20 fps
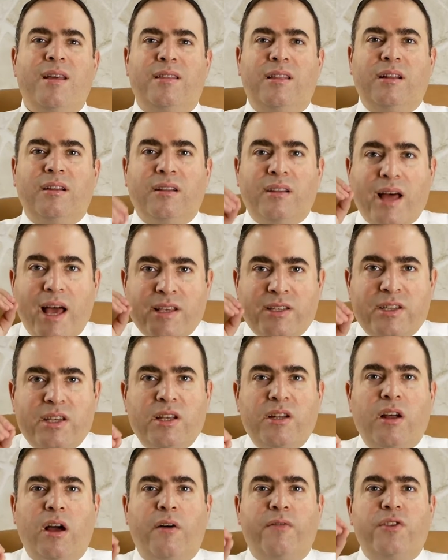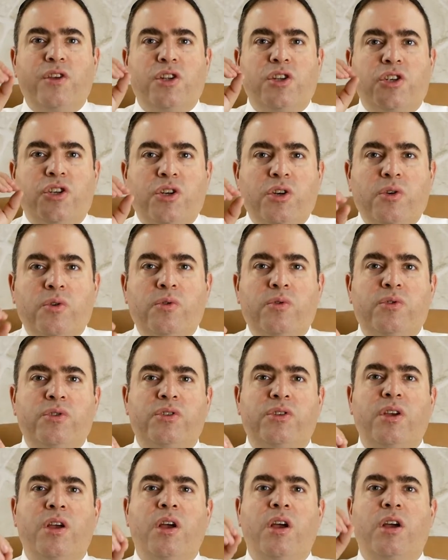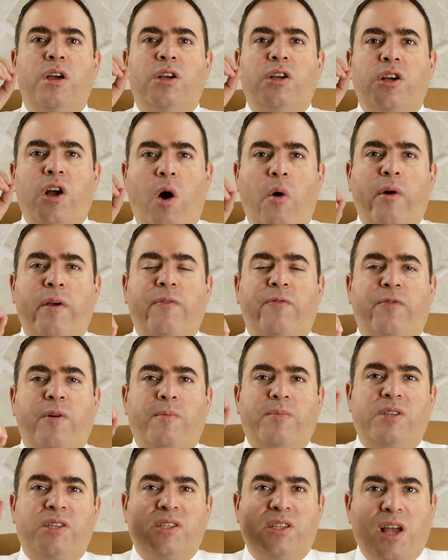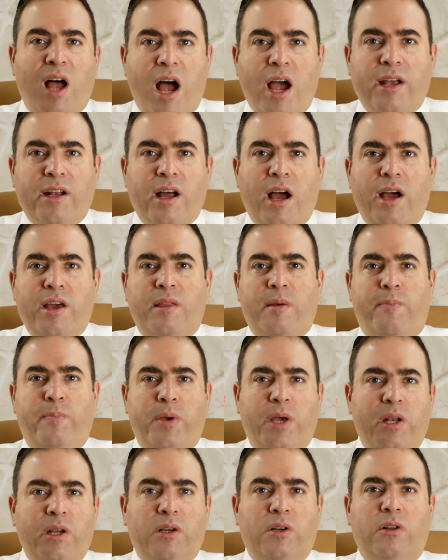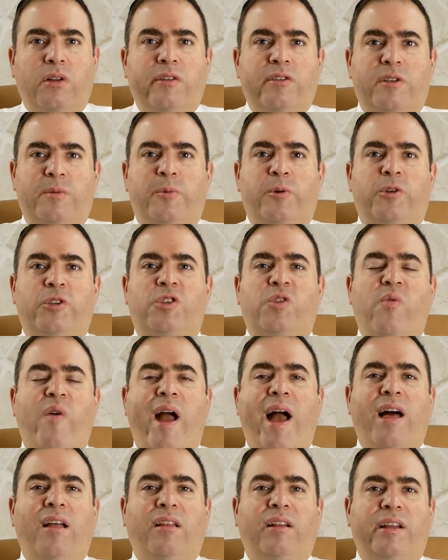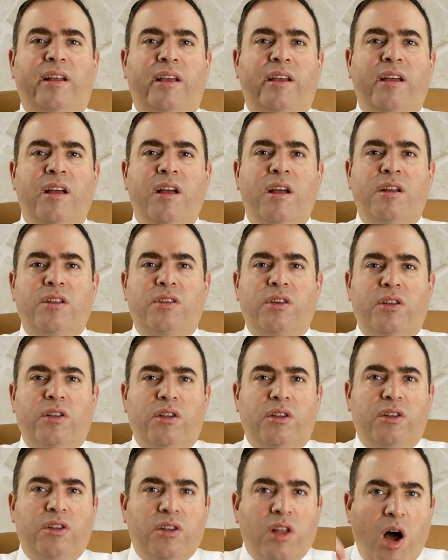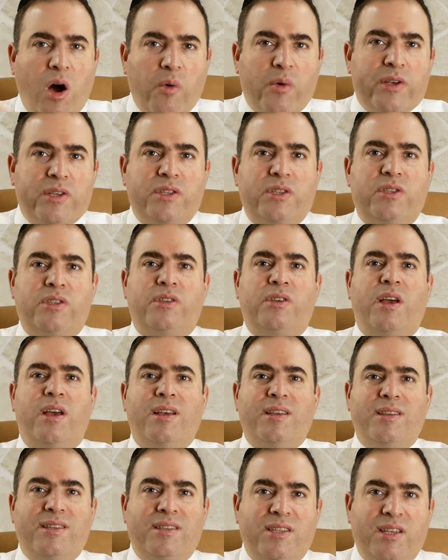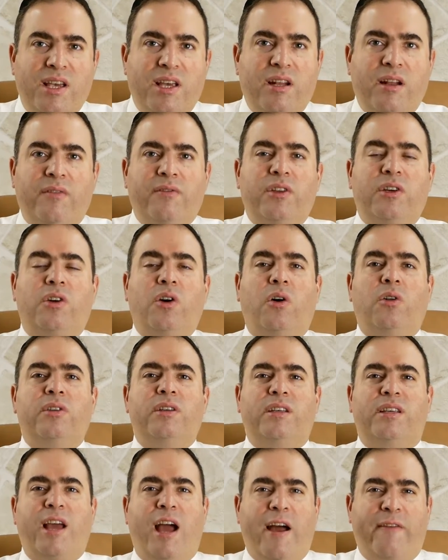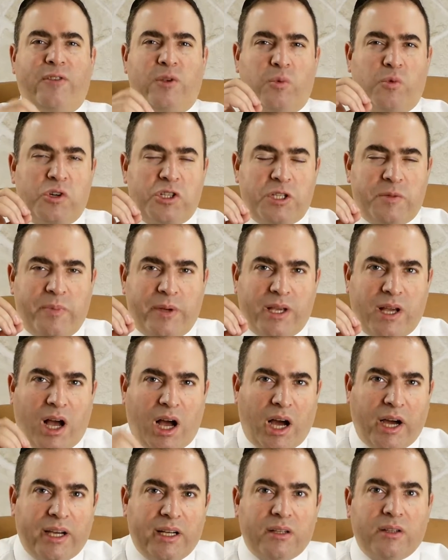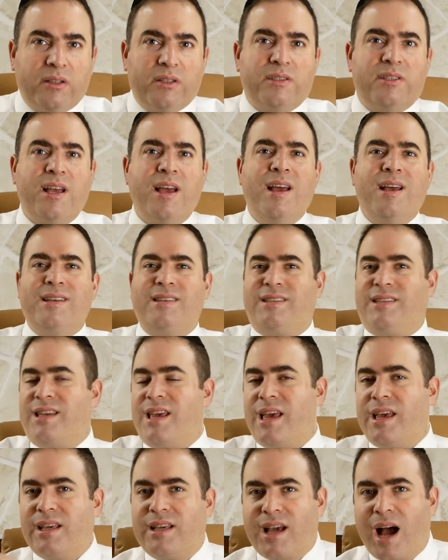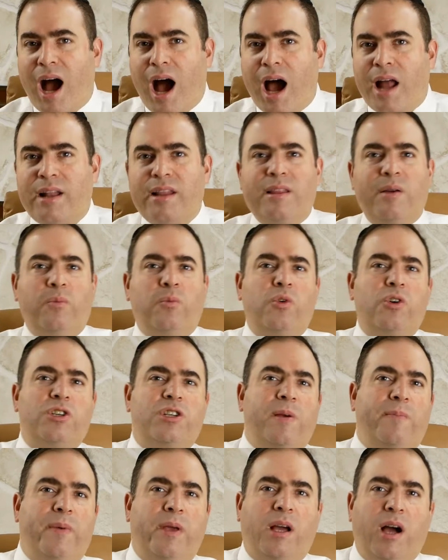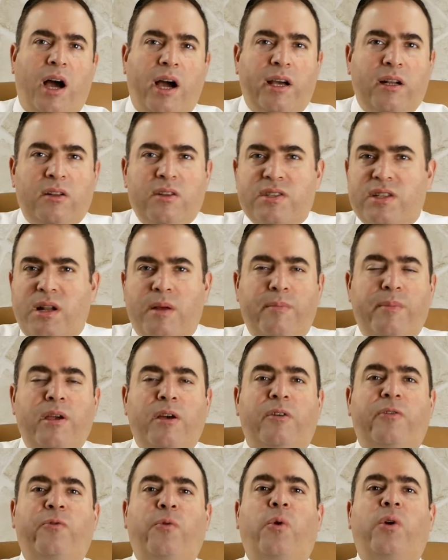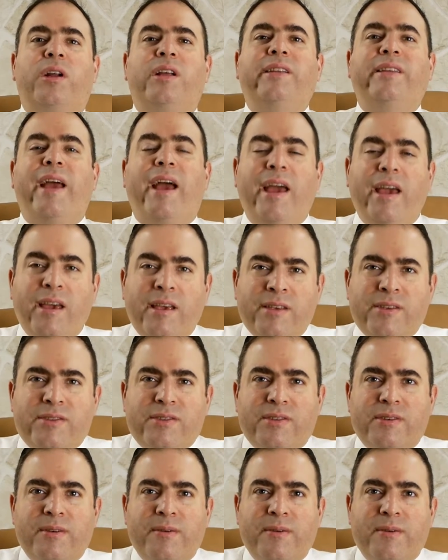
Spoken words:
The lesson of the Jews going from Sinai, the pinnacle of spirituality, to the lowest sin of the golden calf, to worshiping idols, seeing God and then worshiping idols in a mere 40 days,